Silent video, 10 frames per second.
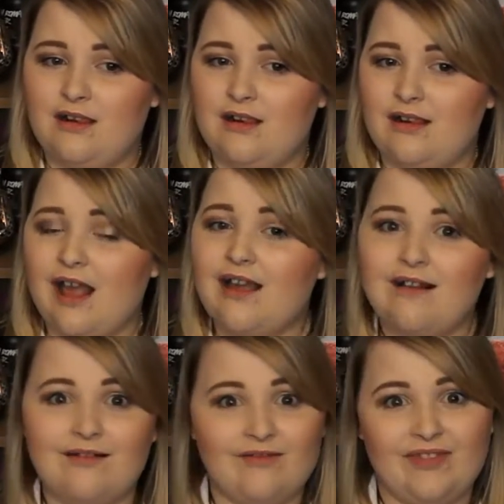I
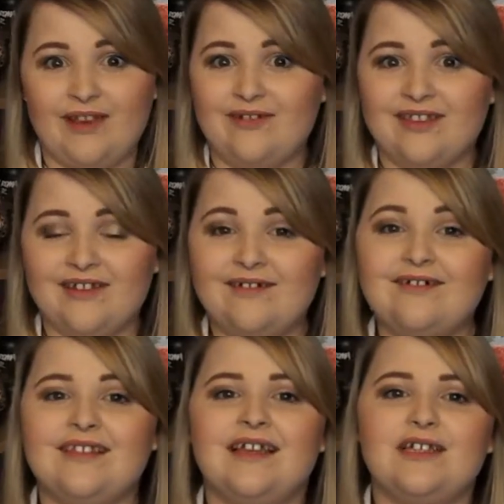can't think what they're called.
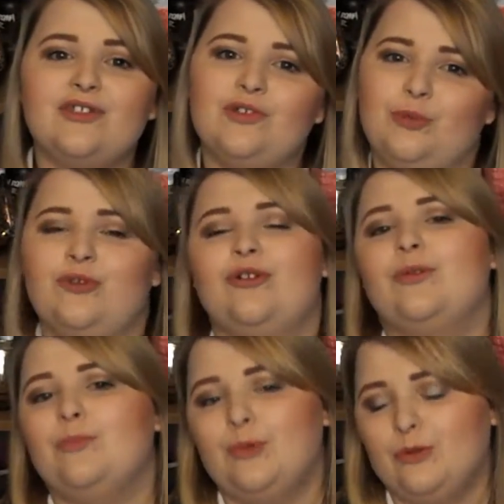Like Superdrug and
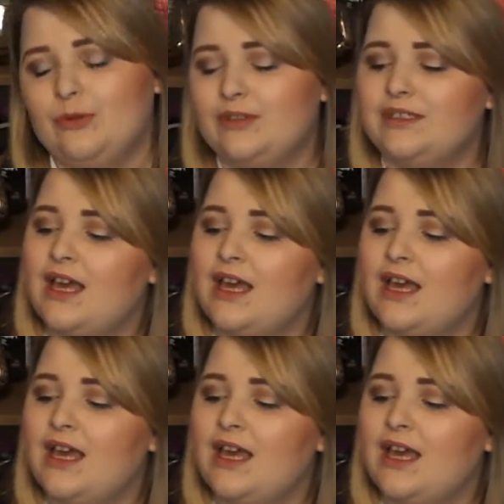Boots.